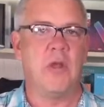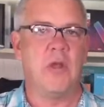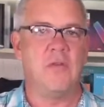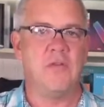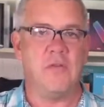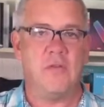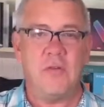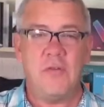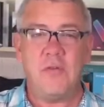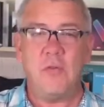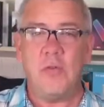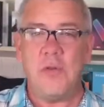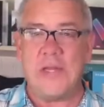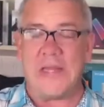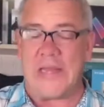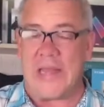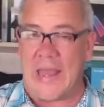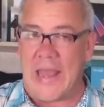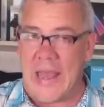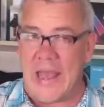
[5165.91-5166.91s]
So this
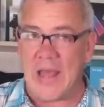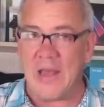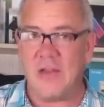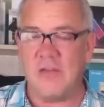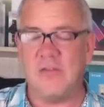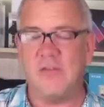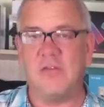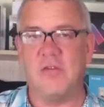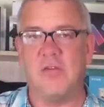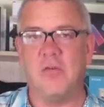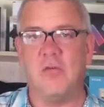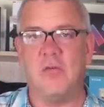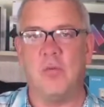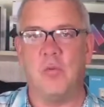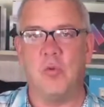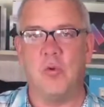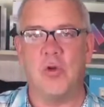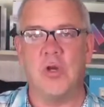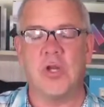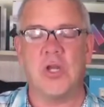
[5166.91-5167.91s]
really adds to the
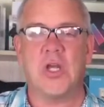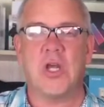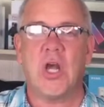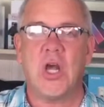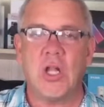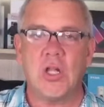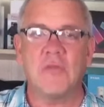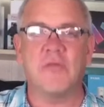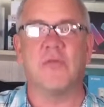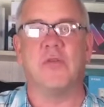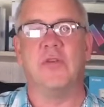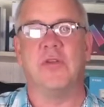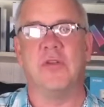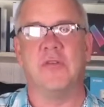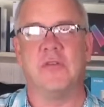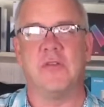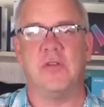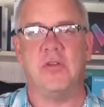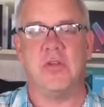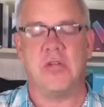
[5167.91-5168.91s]
more
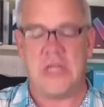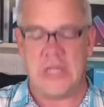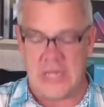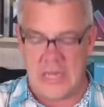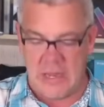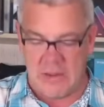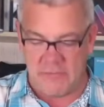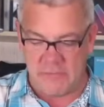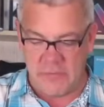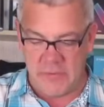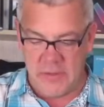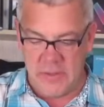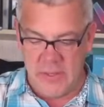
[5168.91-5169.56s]
colorfulness that you can have.